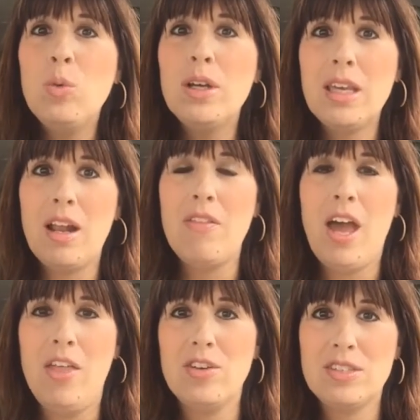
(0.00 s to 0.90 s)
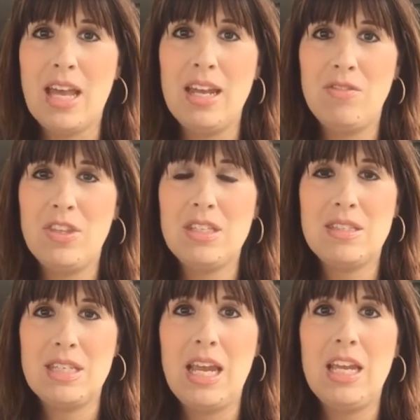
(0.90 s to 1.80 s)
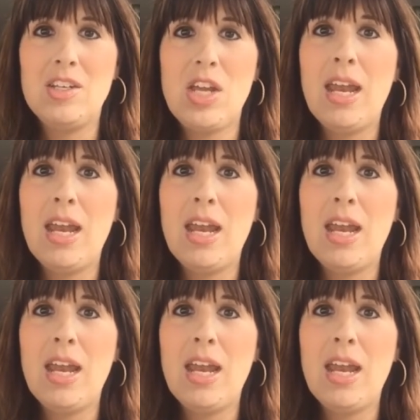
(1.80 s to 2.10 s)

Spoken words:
will get on the other side of this stage.